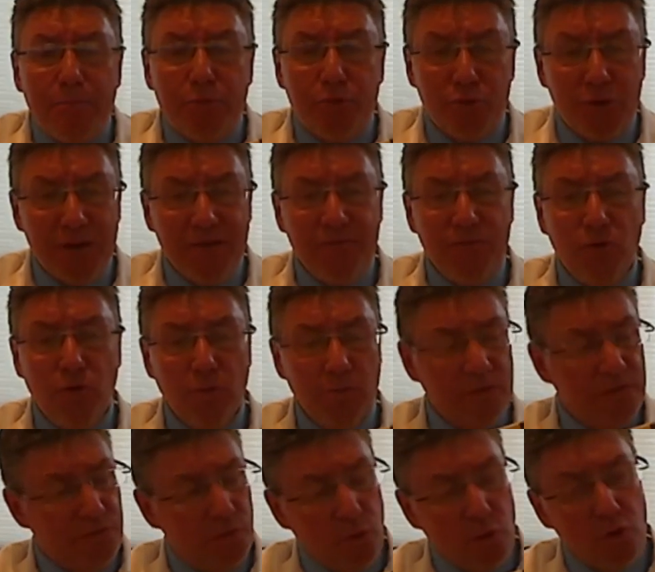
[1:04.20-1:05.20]
preformed
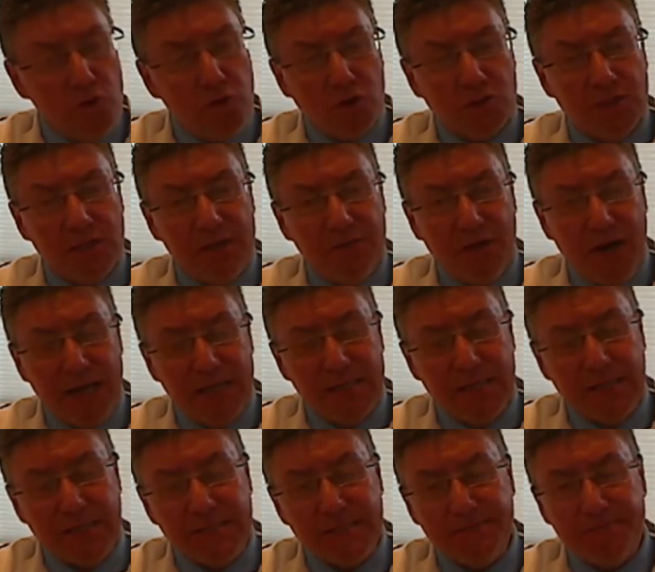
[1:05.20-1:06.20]
for orthotic
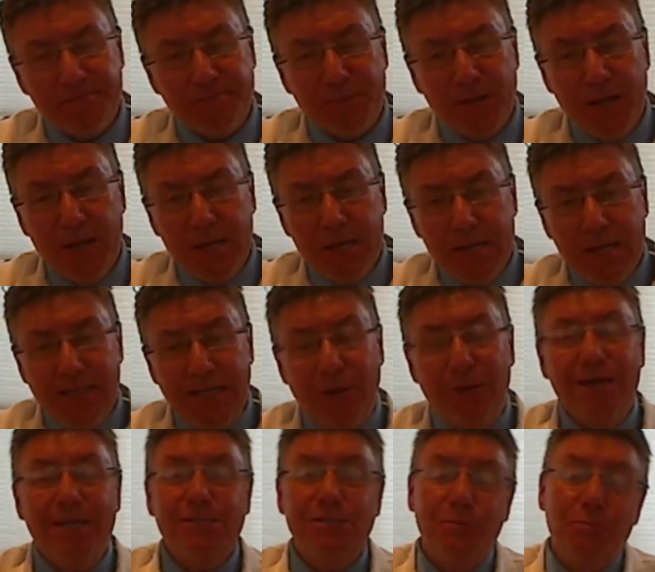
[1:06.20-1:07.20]
devices. Now,
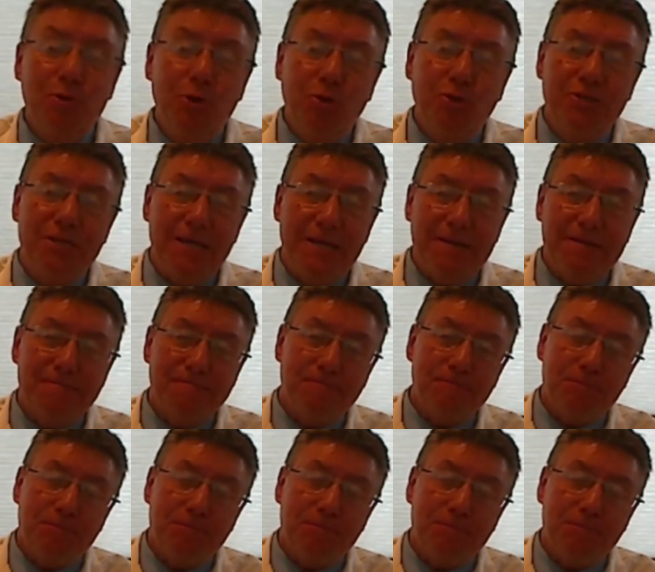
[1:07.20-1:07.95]
here's the beauty.